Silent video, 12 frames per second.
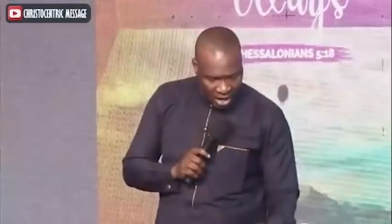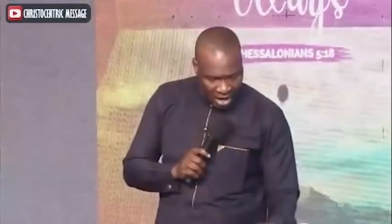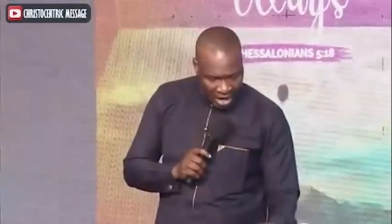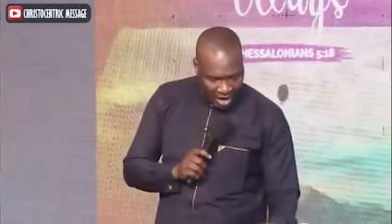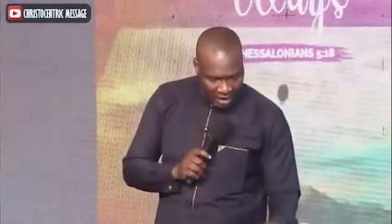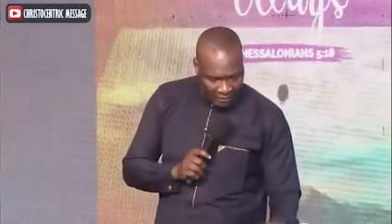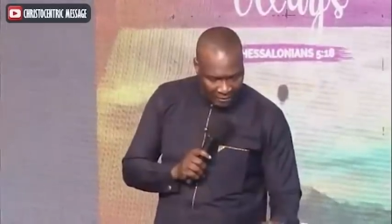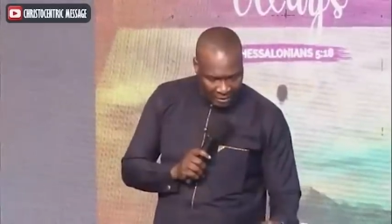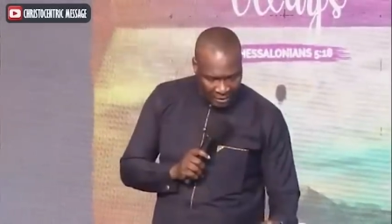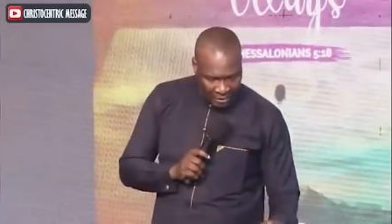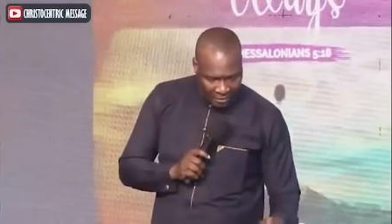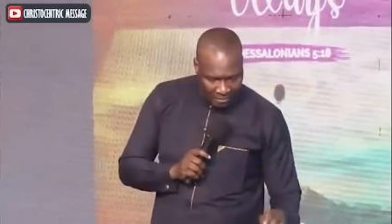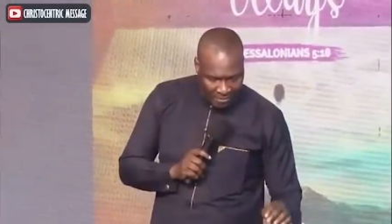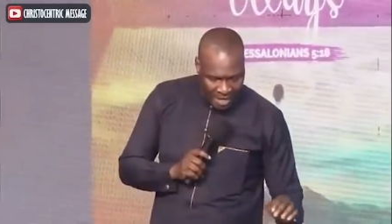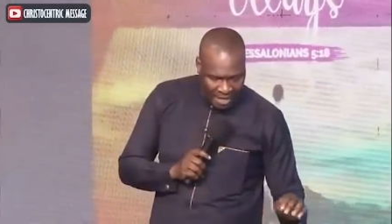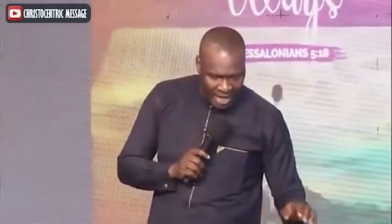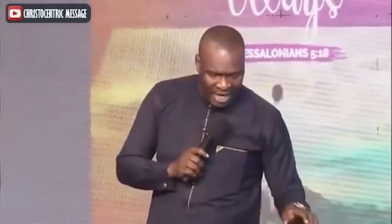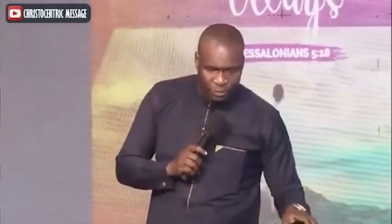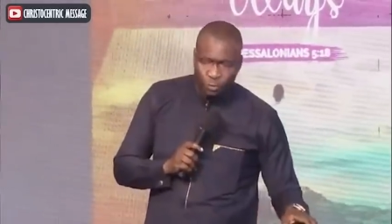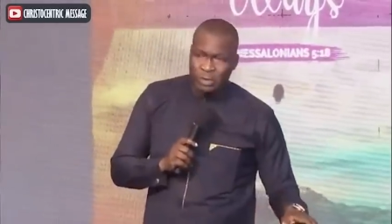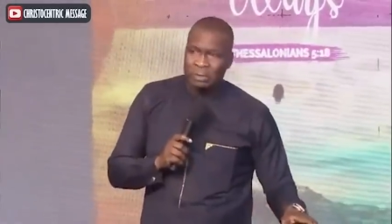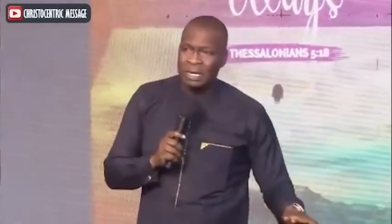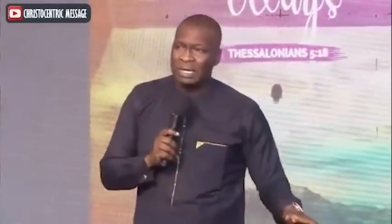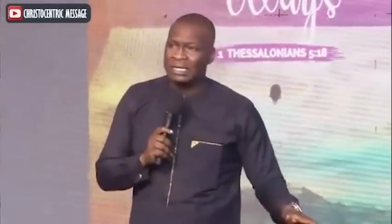are men and
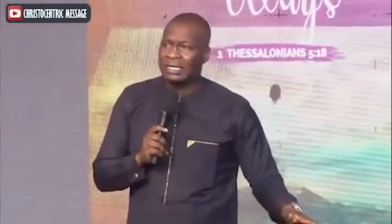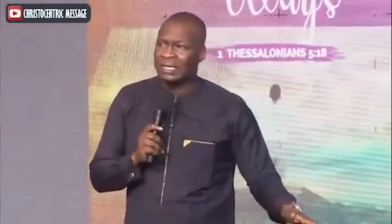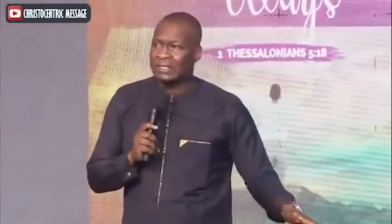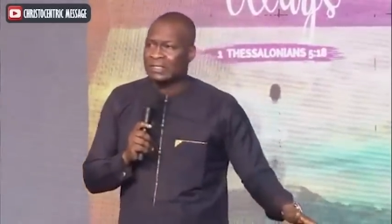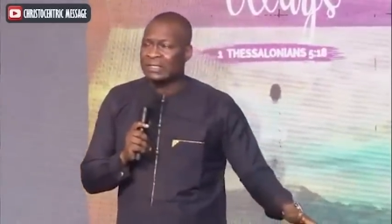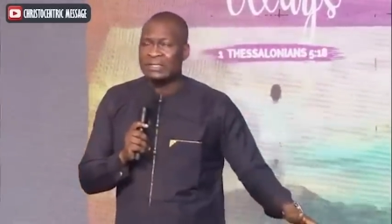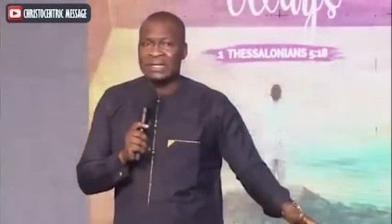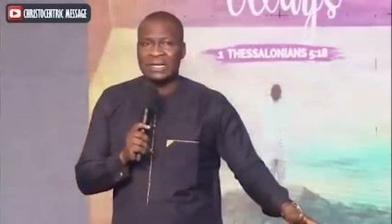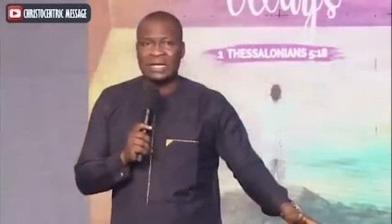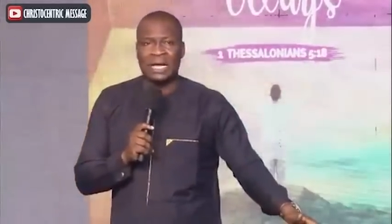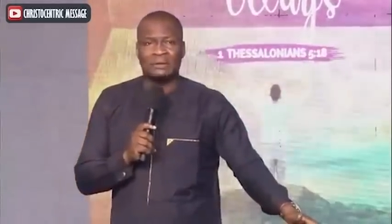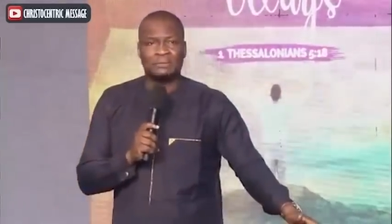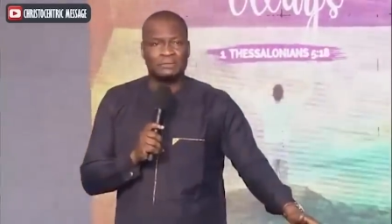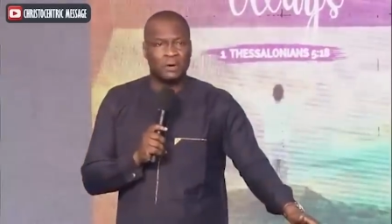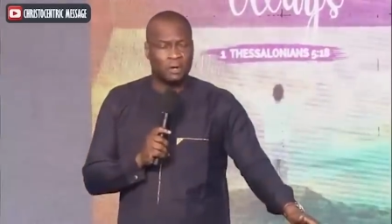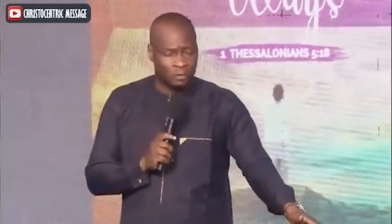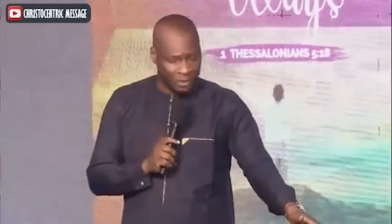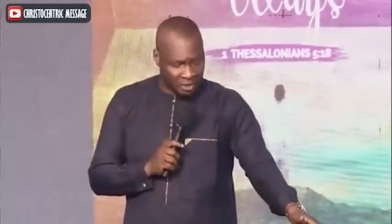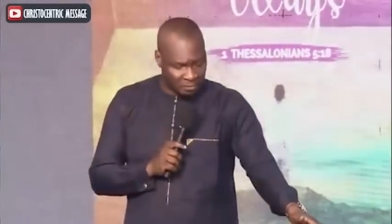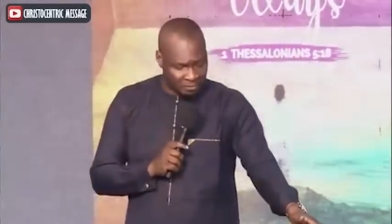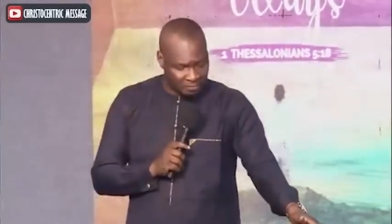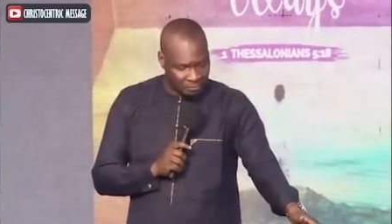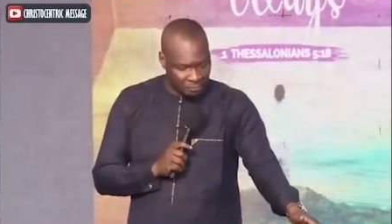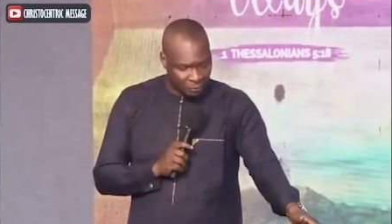women here seated and
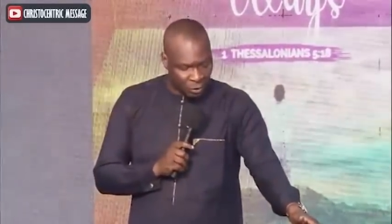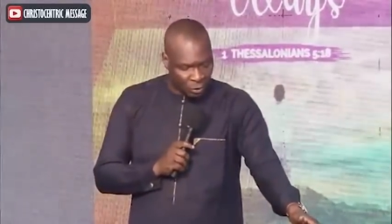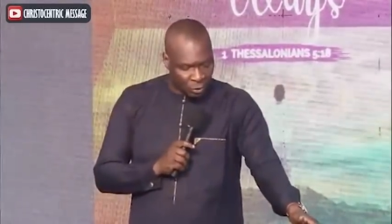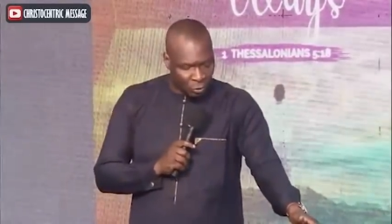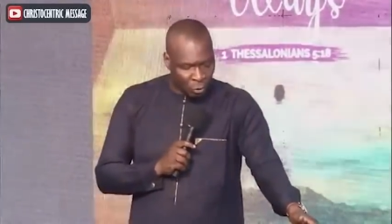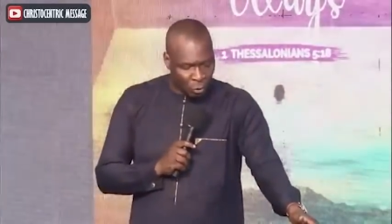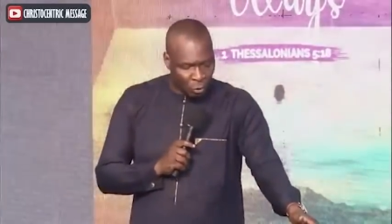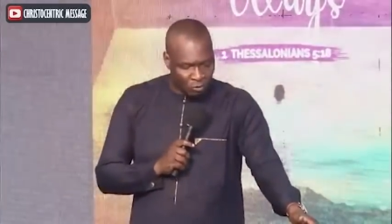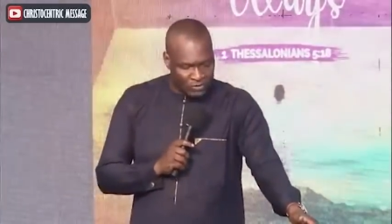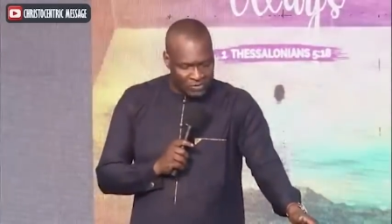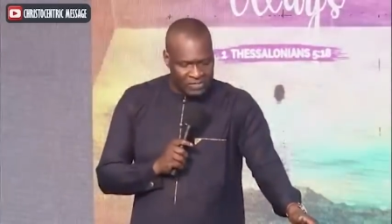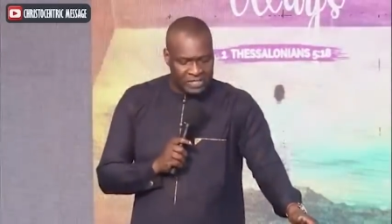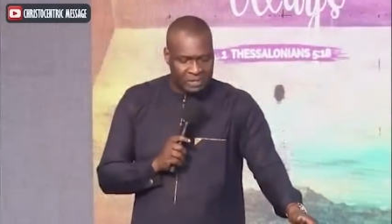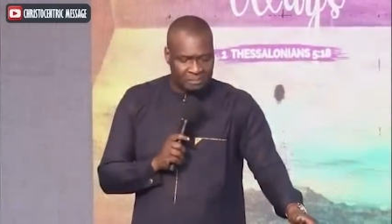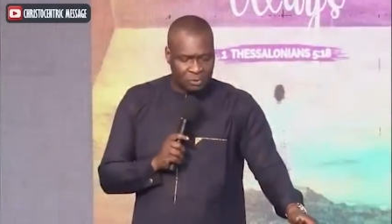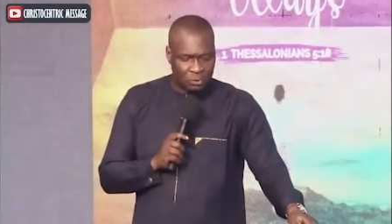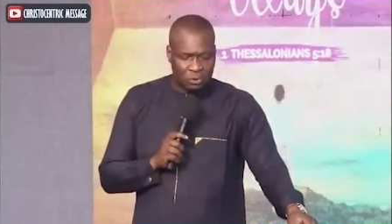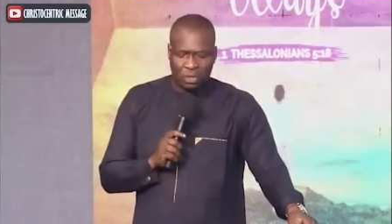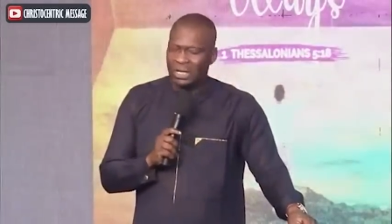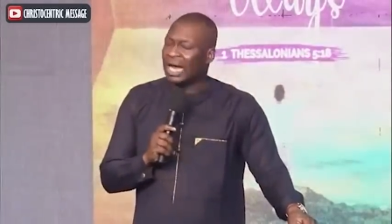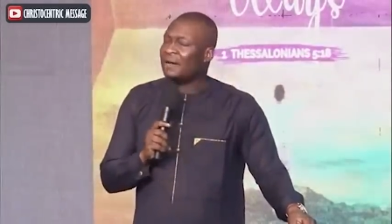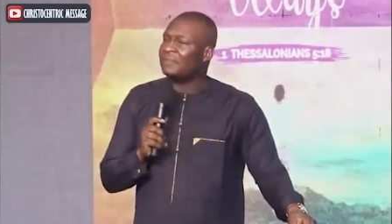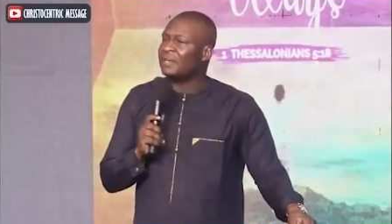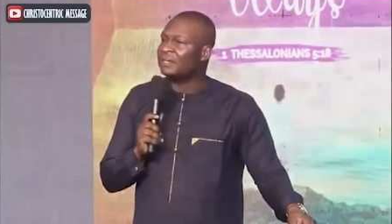following who seem to not
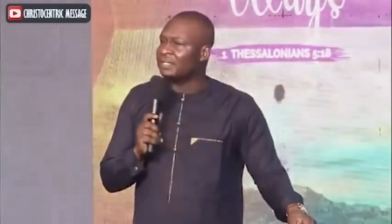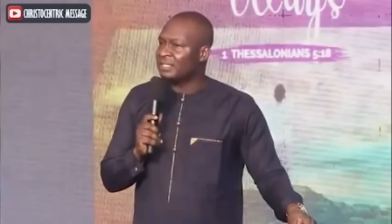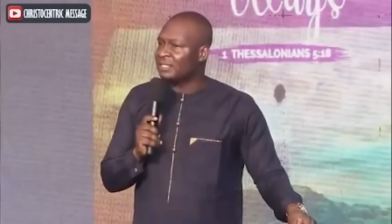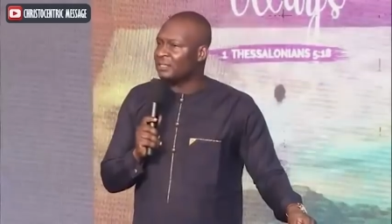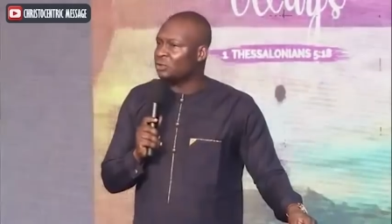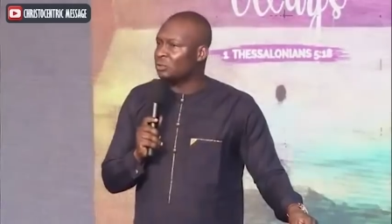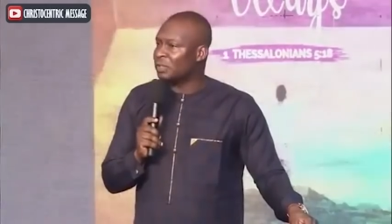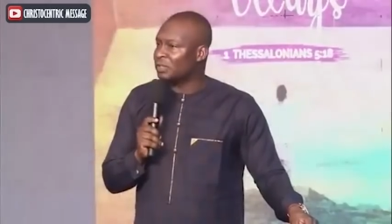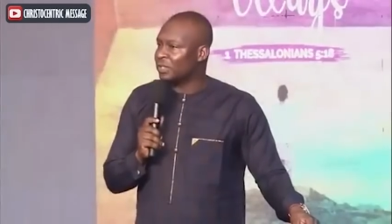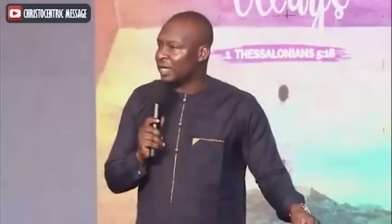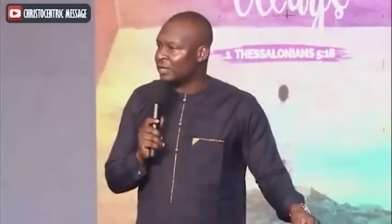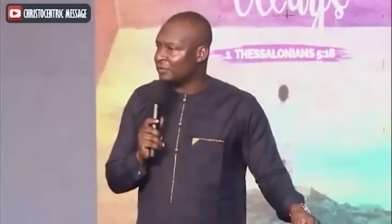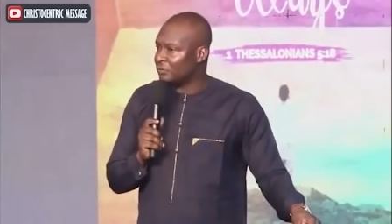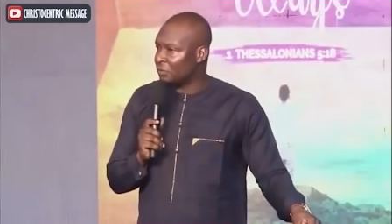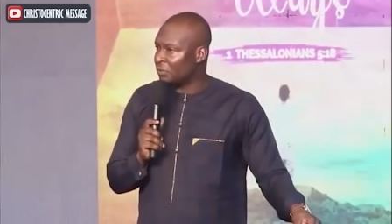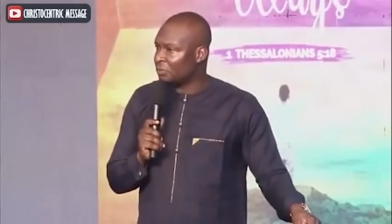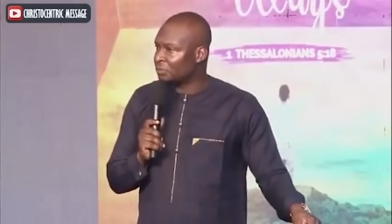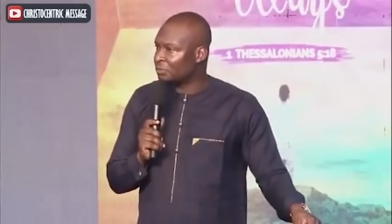have a reason to be thankful.